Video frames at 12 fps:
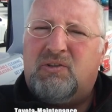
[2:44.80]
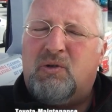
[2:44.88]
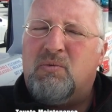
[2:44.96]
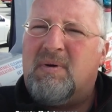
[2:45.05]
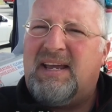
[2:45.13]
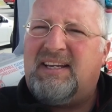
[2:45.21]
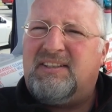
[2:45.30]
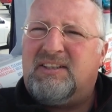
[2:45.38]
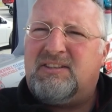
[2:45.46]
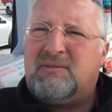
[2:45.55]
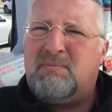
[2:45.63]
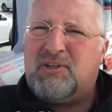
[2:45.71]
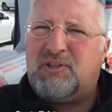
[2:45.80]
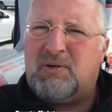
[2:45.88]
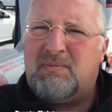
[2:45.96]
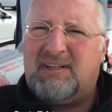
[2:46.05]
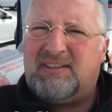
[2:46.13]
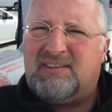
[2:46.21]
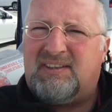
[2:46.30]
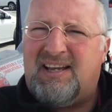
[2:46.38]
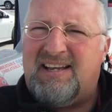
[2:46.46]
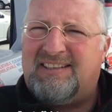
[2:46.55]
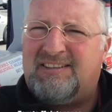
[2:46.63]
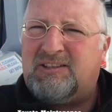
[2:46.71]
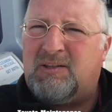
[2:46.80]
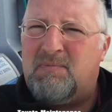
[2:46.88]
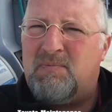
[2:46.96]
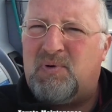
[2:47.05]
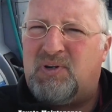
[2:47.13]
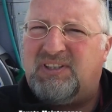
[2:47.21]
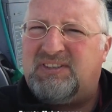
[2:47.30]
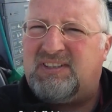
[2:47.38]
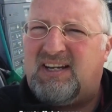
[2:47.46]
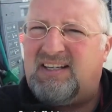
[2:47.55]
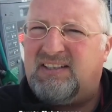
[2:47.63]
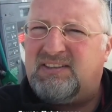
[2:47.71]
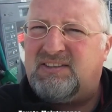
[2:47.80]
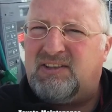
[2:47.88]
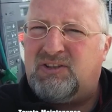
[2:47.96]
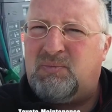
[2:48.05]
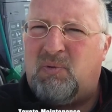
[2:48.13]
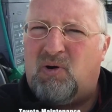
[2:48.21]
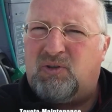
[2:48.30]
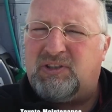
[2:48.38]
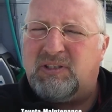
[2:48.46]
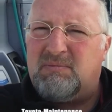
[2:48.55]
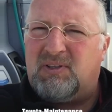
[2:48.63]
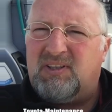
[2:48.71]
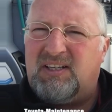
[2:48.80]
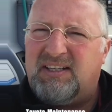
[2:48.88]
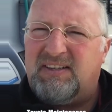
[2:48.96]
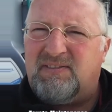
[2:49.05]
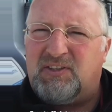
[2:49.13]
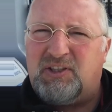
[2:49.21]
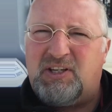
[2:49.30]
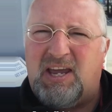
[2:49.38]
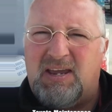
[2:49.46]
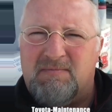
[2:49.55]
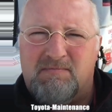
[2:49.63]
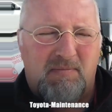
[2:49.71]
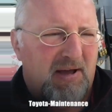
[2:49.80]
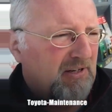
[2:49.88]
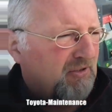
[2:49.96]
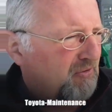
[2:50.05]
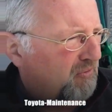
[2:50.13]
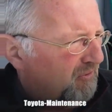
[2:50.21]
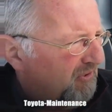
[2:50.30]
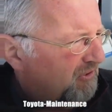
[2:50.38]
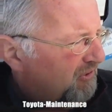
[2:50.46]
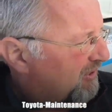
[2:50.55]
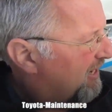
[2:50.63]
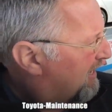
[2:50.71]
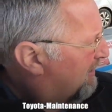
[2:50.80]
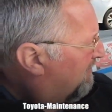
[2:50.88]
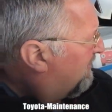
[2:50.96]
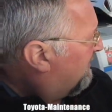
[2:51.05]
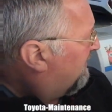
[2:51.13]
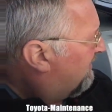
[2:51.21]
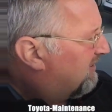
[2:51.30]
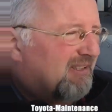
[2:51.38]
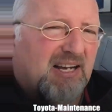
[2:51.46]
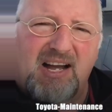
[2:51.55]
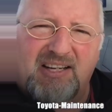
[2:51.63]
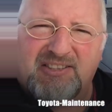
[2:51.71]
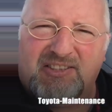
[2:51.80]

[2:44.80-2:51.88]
To make this measurement as precise as possible, I even came back to the same gas